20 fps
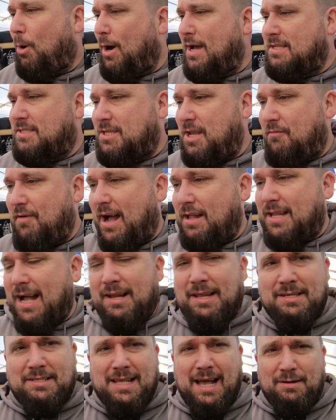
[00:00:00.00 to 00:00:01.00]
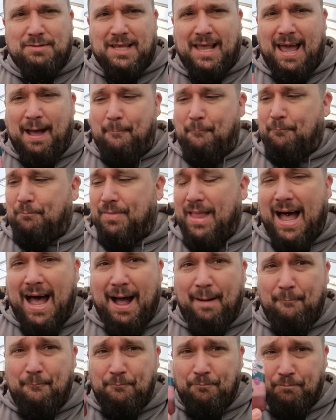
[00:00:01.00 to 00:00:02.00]
Boys, you've outdone yourselves again.
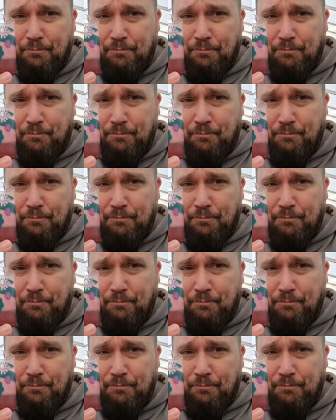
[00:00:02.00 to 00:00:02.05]
That.